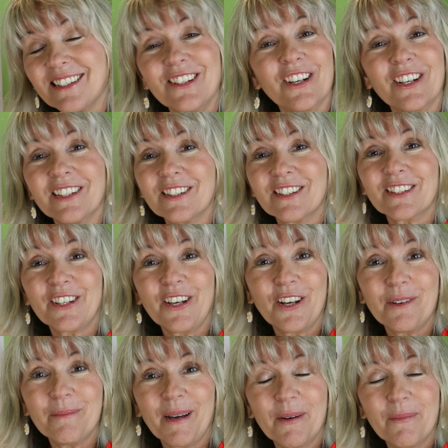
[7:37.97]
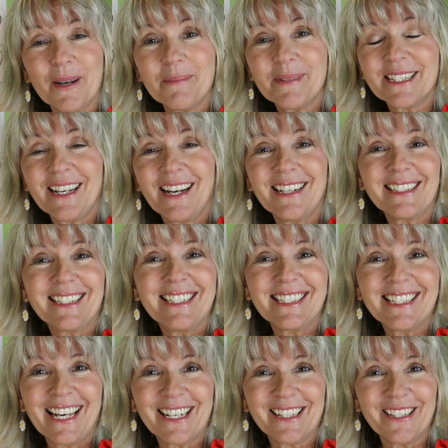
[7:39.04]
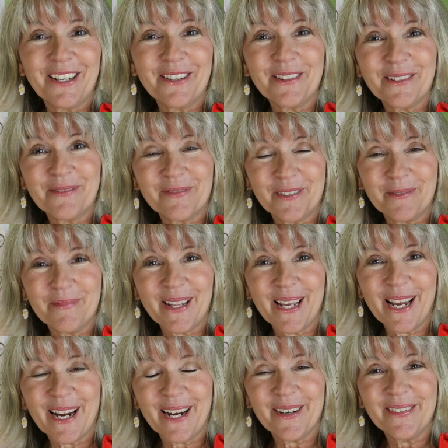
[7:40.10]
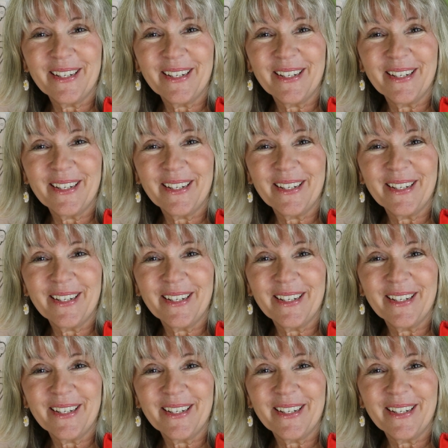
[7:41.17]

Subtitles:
you can just go to my website and download them from there.